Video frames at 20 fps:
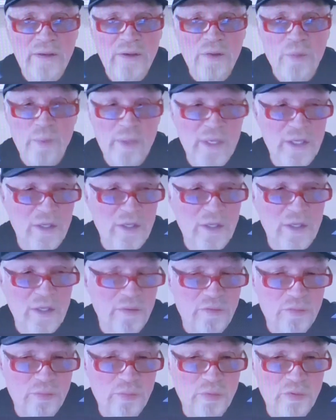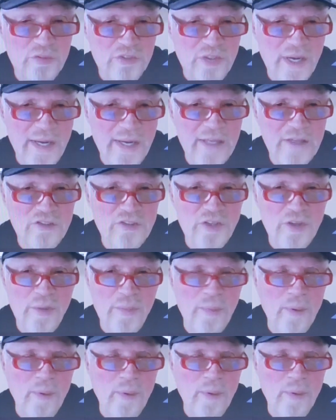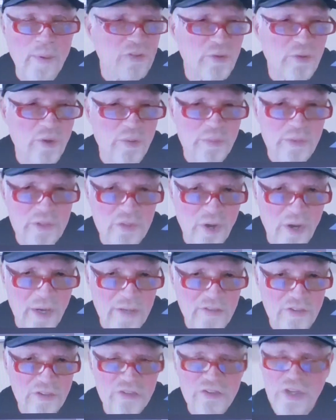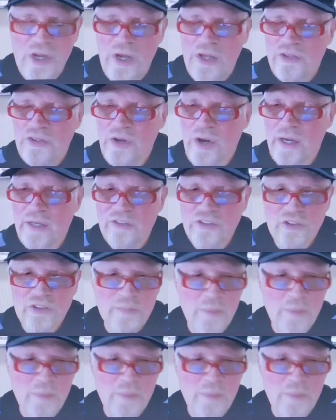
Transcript: we learned through science that our bodies are loaded with toxins. Toxins